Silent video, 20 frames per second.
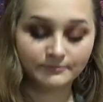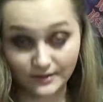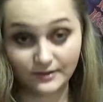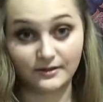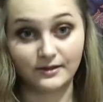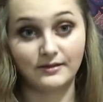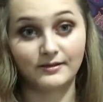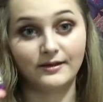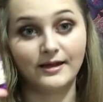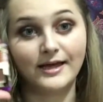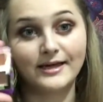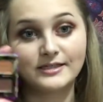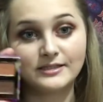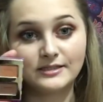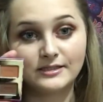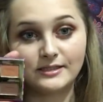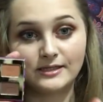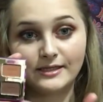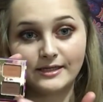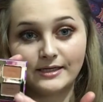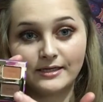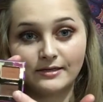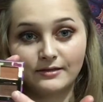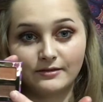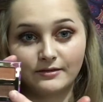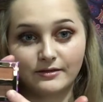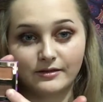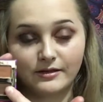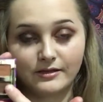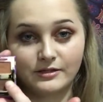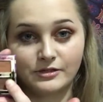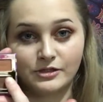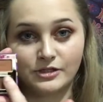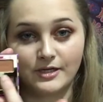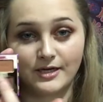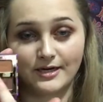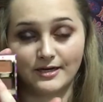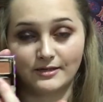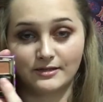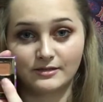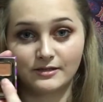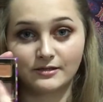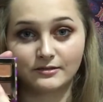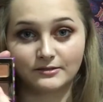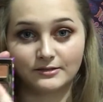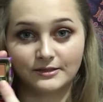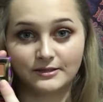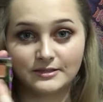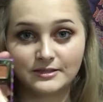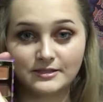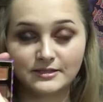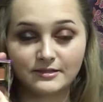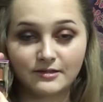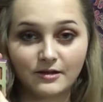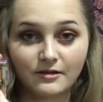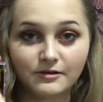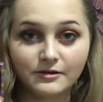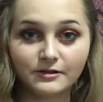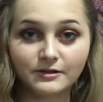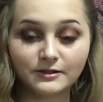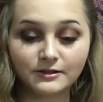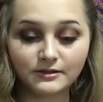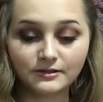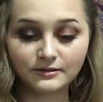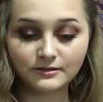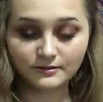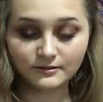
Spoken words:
And then lastly, this shade is called Snuggle.